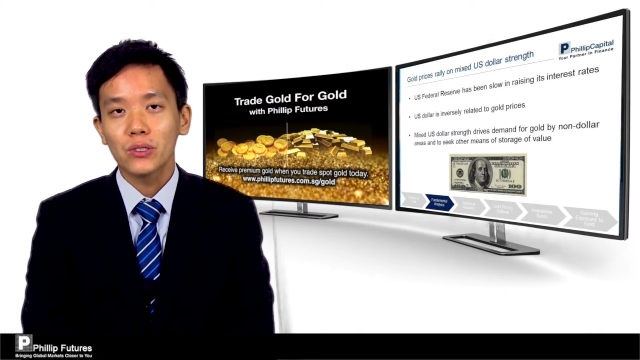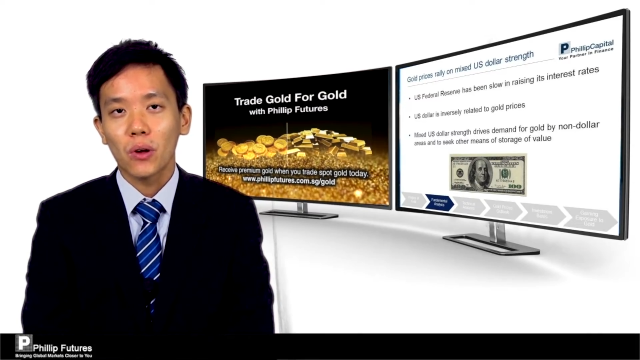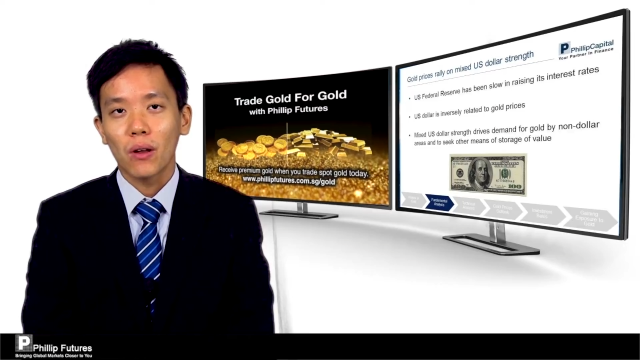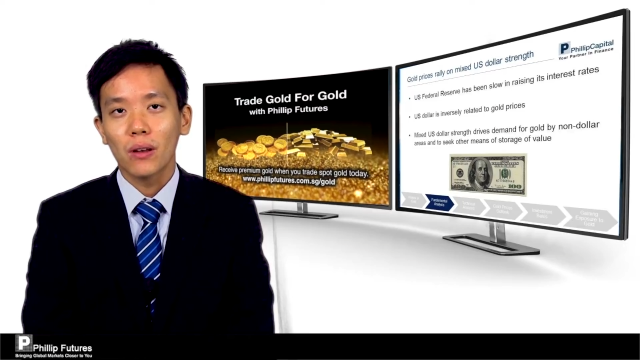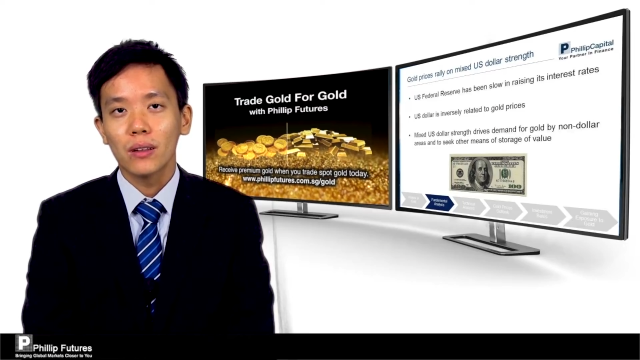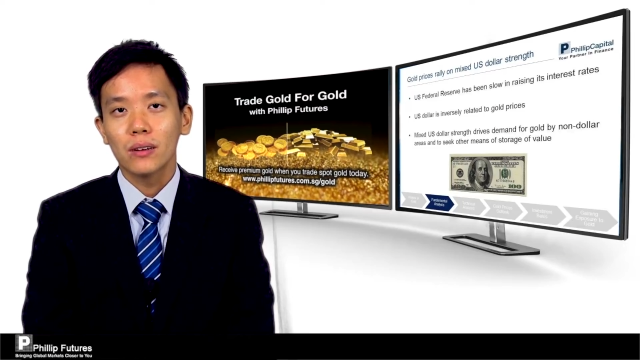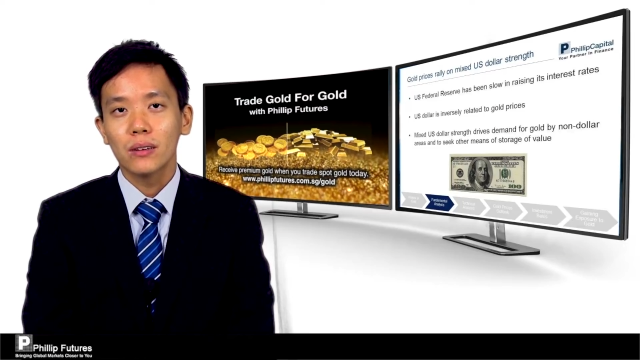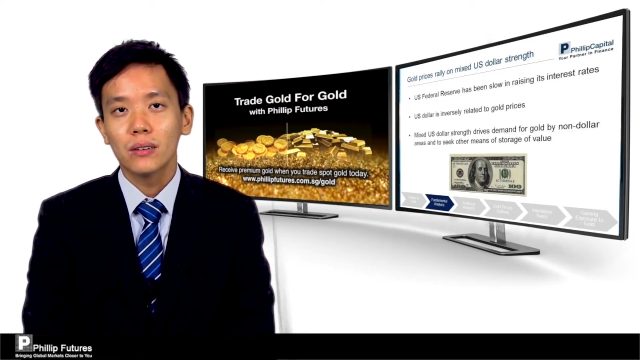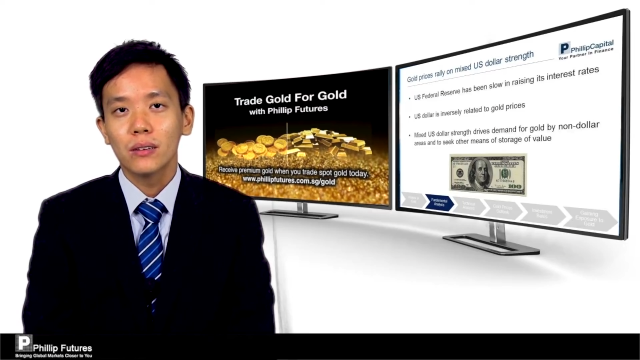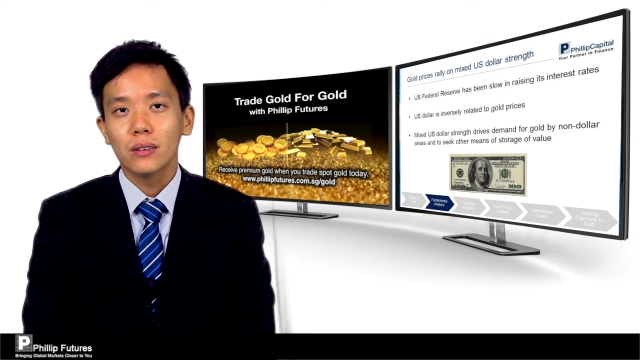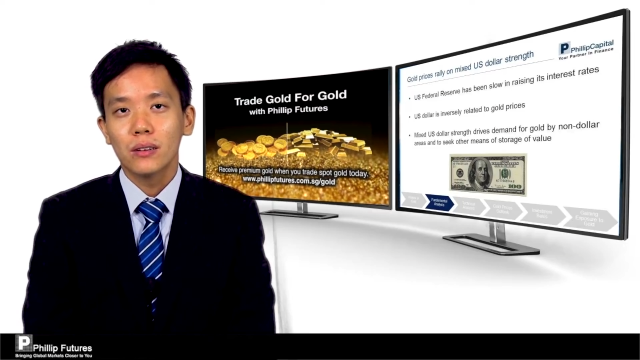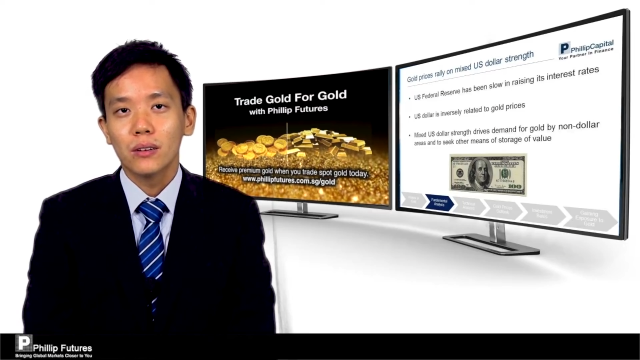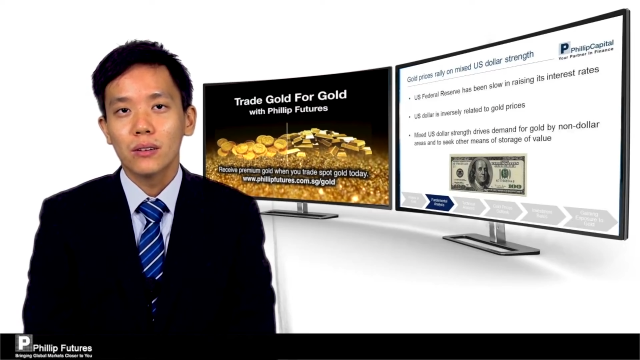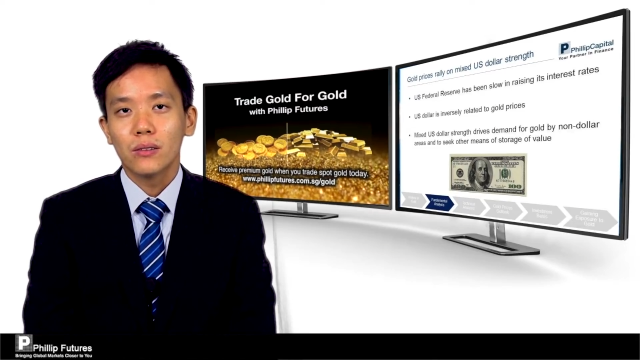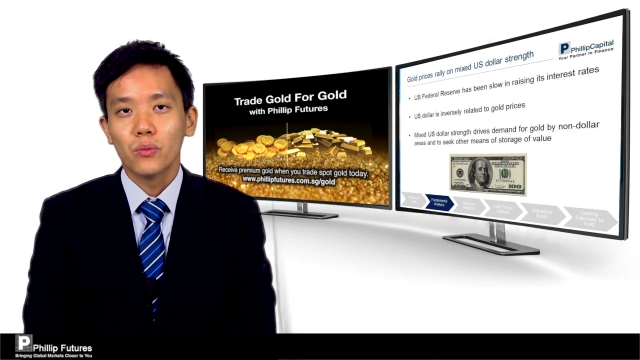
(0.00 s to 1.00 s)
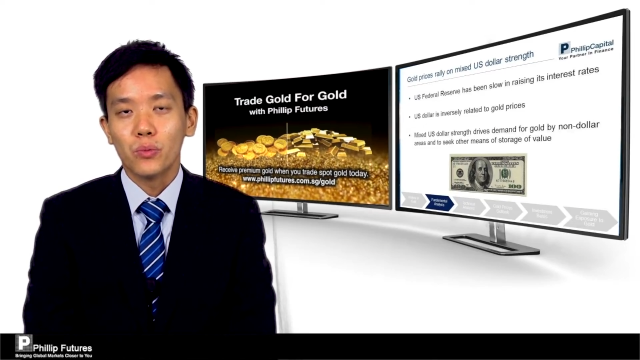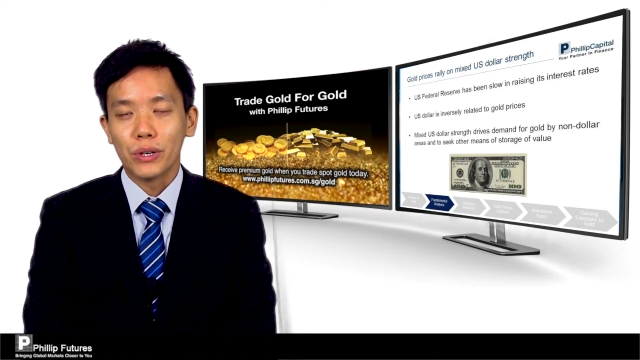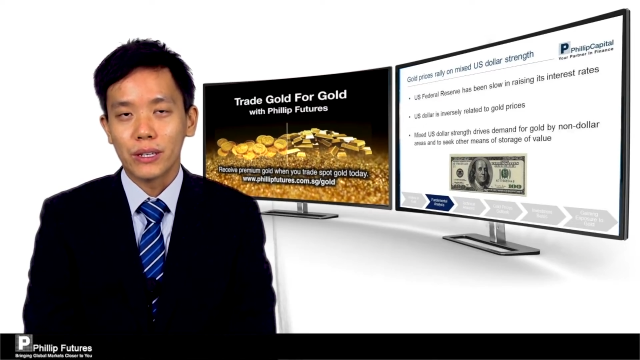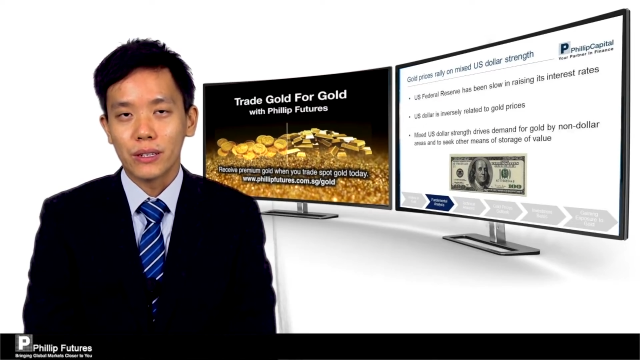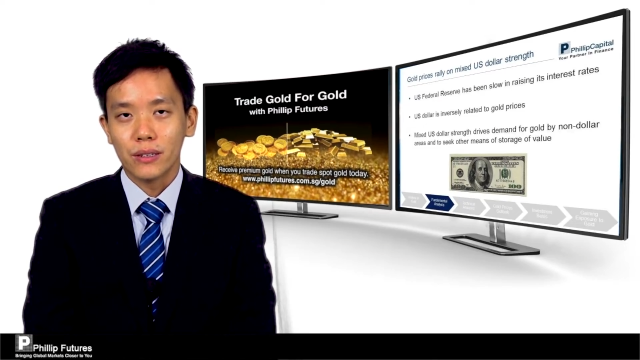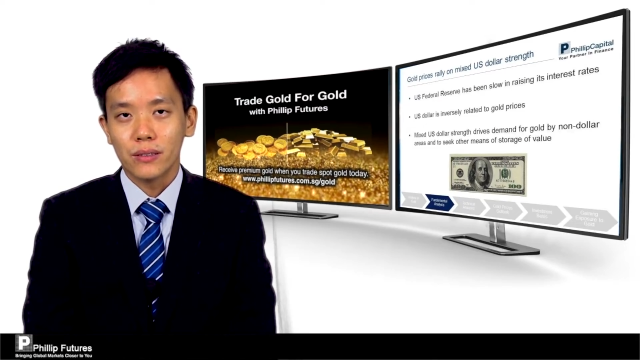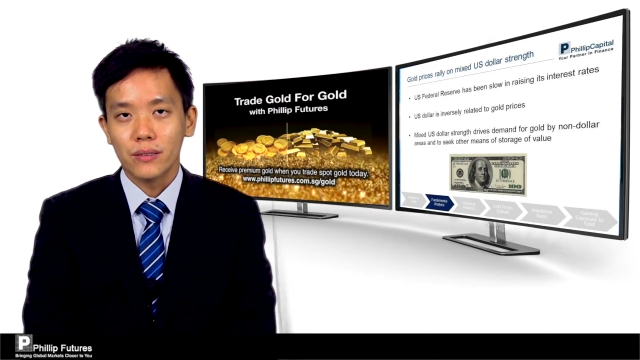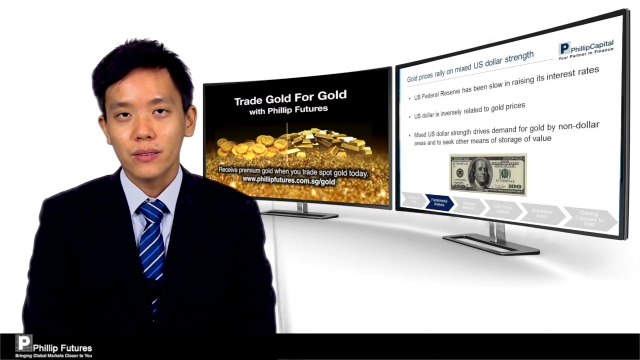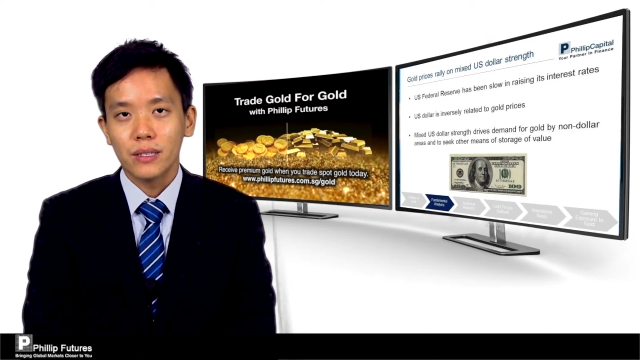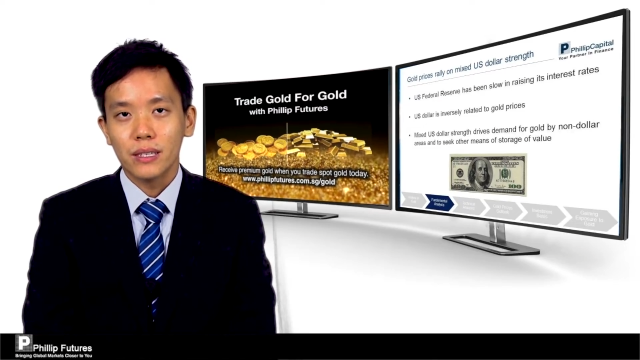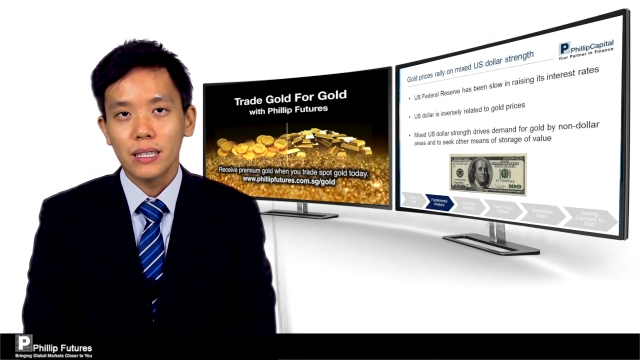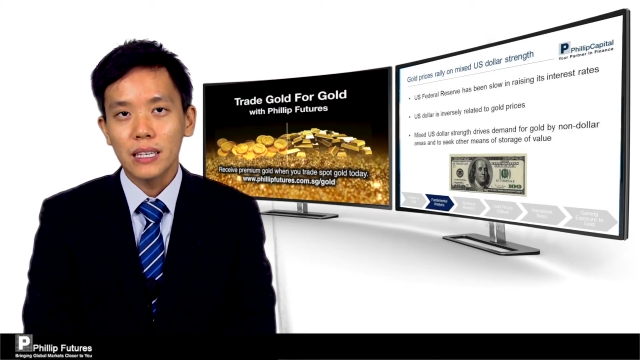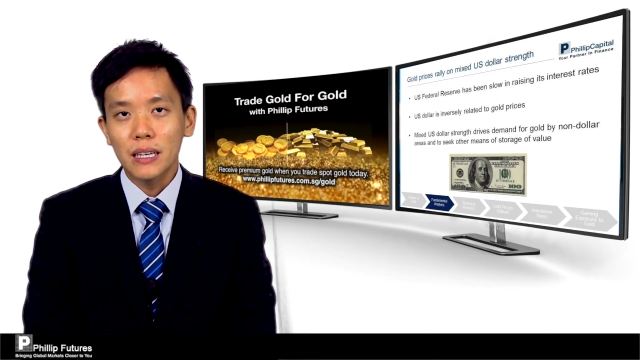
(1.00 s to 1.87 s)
dollar weakens,